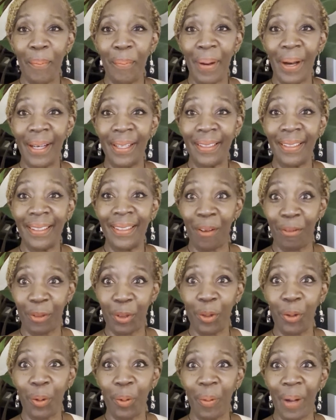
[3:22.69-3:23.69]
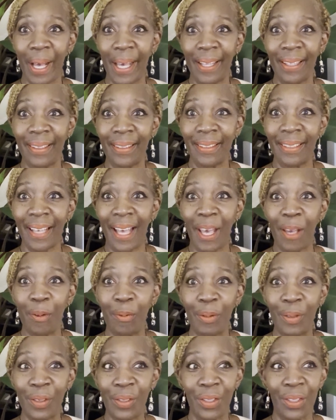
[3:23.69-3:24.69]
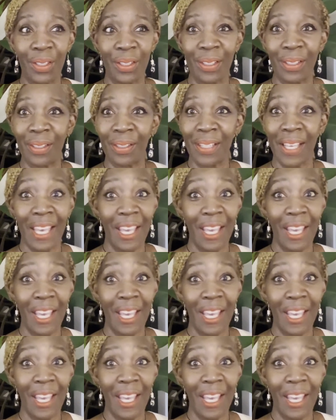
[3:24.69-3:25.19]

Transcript: But after a while, I was